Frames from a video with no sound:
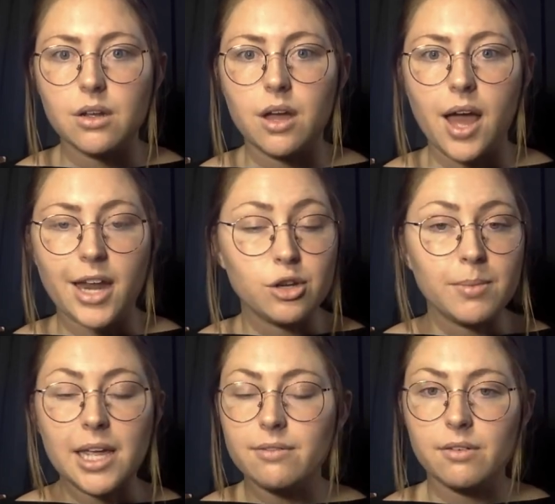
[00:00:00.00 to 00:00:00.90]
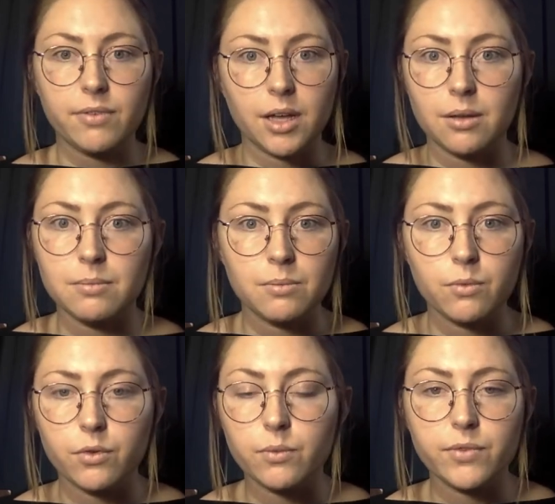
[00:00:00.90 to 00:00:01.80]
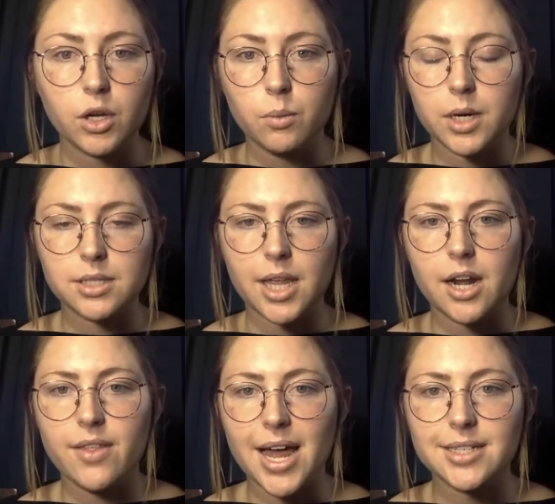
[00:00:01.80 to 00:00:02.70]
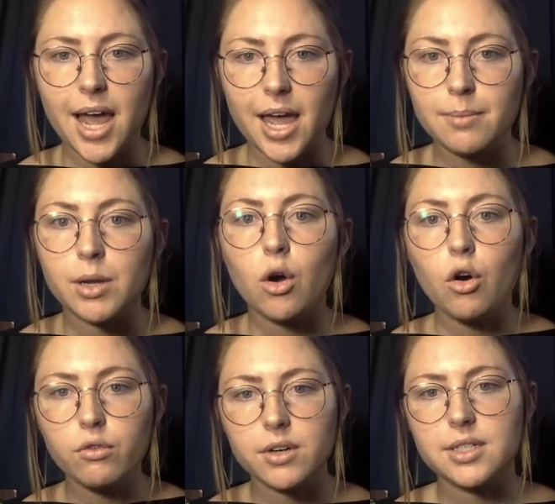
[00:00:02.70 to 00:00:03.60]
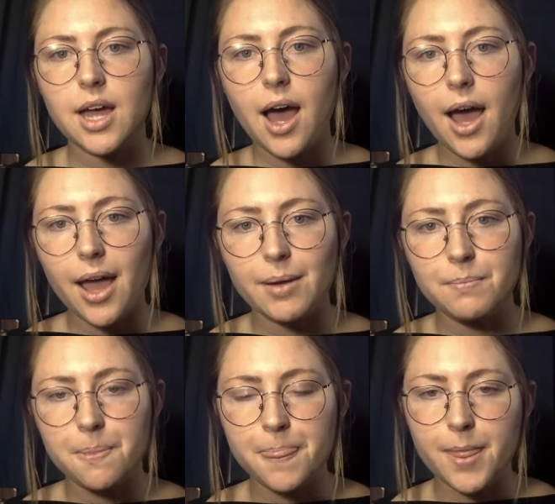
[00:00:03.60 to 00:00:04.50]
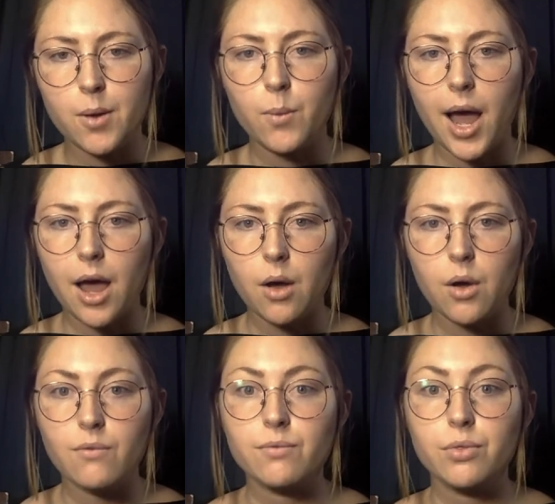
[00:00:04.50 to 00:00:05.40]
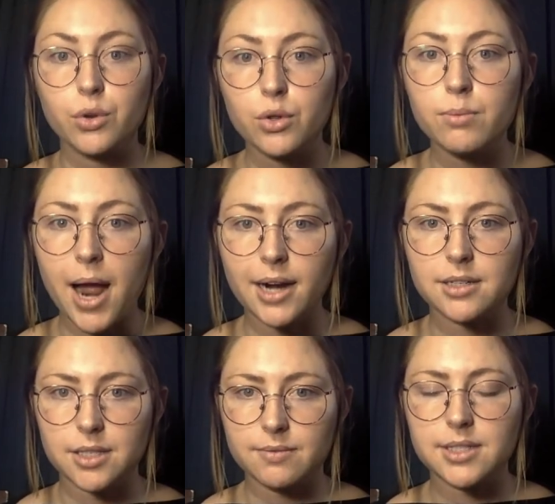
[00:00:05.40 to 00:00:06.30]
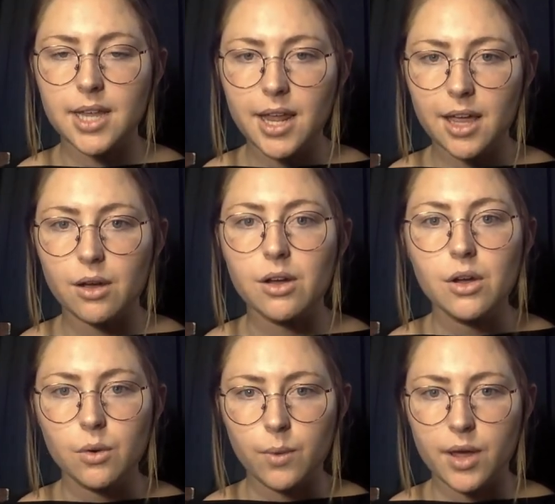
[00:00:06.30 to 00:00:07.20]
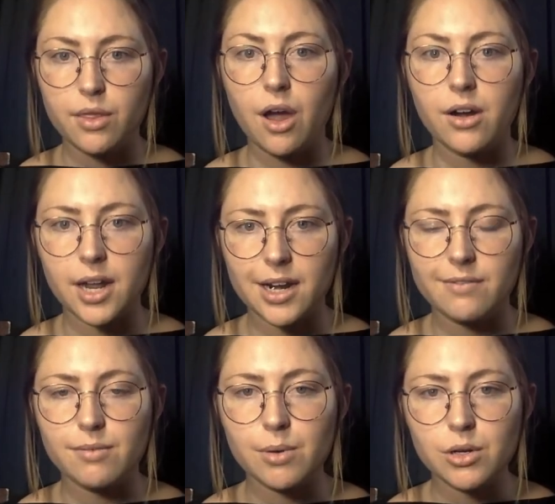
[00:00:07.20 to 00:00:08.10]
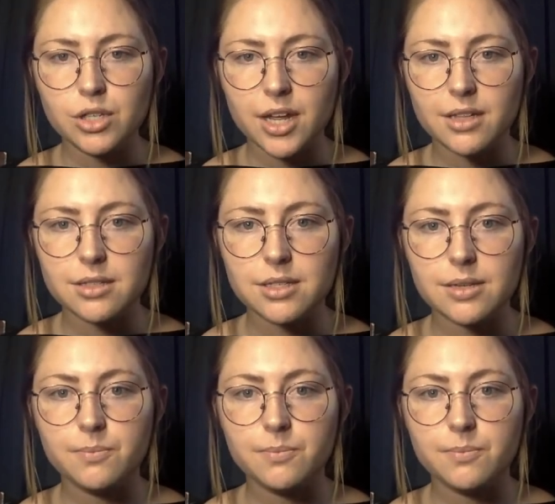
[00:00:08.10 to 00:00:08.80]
And you may even feel worse later that day. But over time, through the practice of sitting with our negative emotions